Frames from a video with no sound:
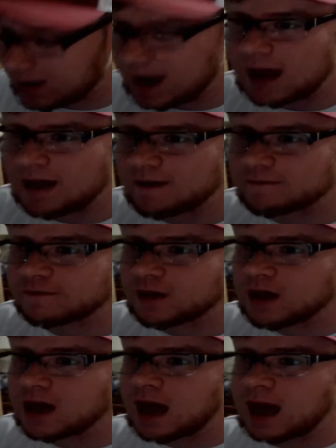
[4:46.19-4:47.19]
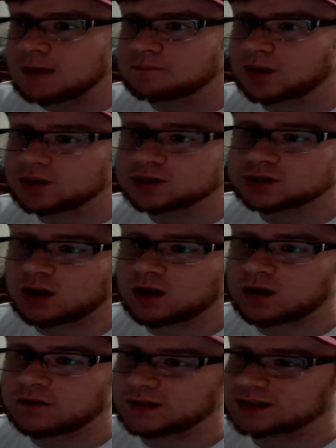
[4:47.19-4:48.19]
I have a bunch
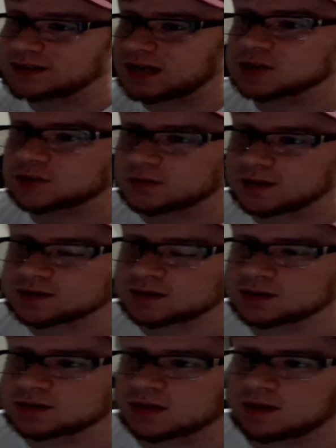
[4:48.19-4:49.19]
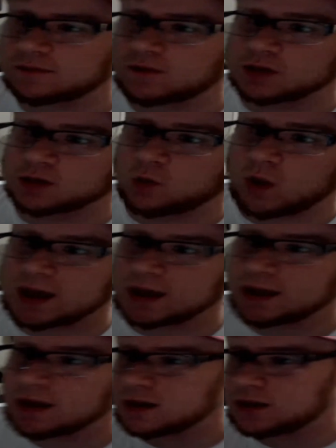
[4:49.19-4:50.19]
of accessories and stuff on the
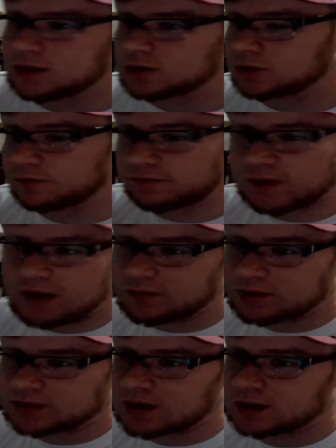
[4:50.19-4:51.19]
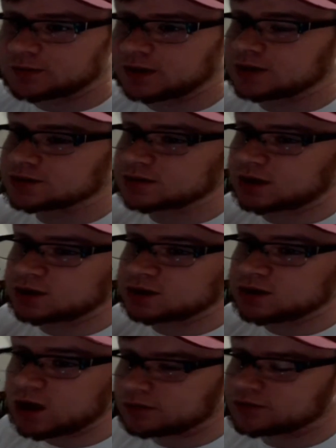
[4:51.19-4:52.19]
way to fit everything because
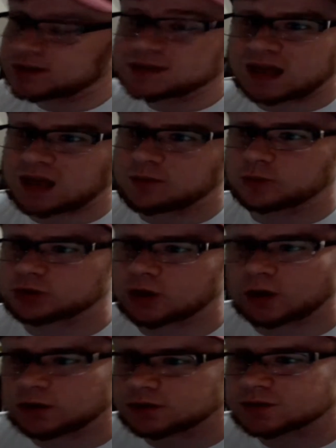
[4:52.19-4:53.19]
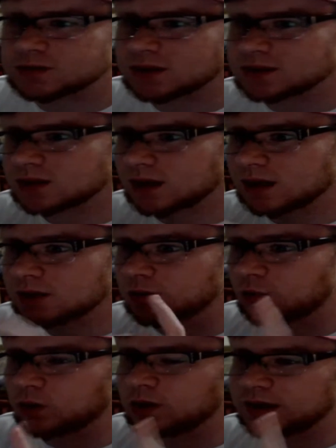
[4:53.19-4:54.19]
none of these came with chargers. That's like the
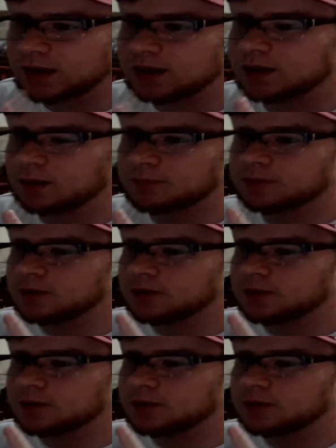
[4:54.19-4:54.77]
one hiccup,